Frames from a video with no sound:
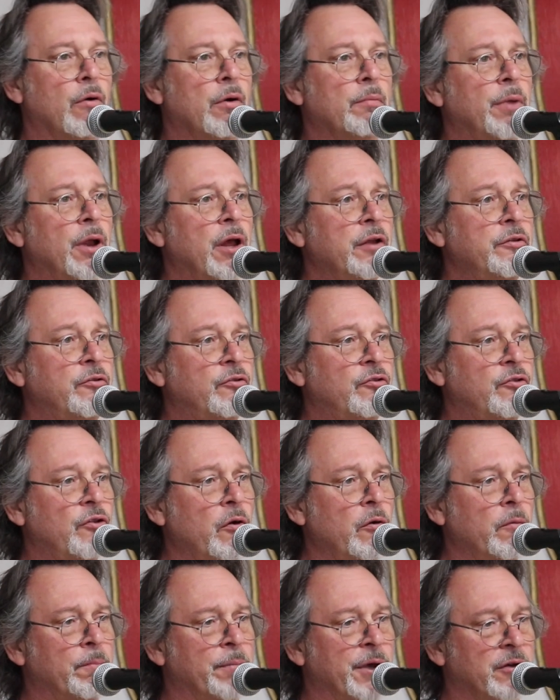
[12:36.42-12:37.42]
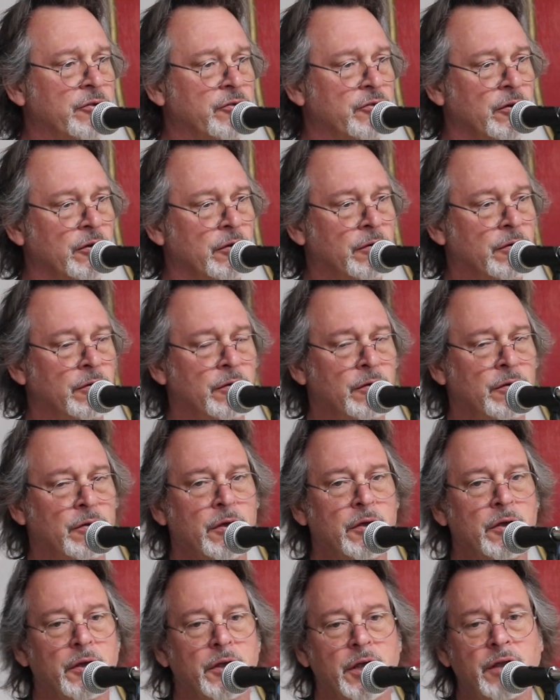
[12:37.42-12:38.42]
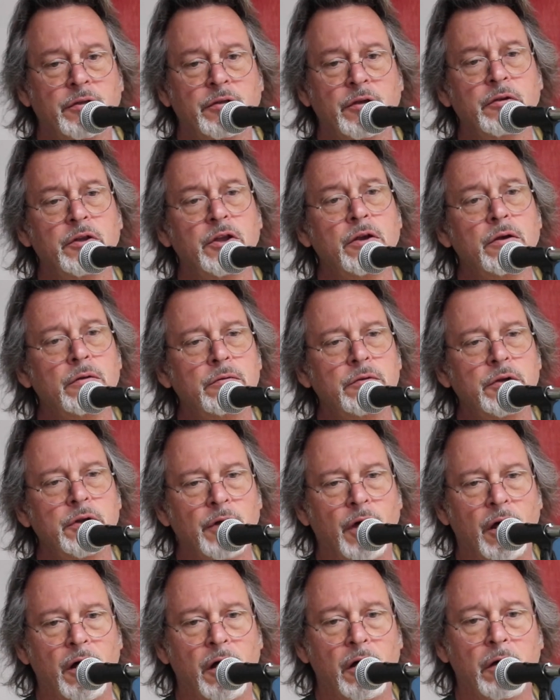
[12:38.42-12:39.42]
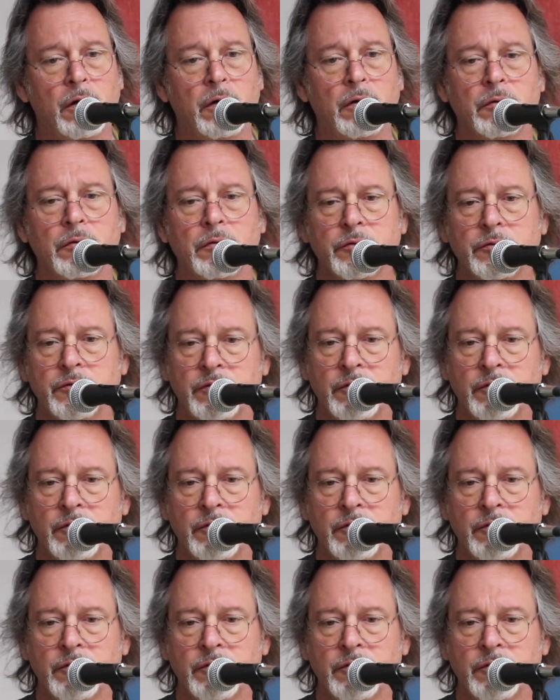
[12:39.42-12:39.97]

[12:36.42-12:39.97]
Blood-soaked picture in their union halls.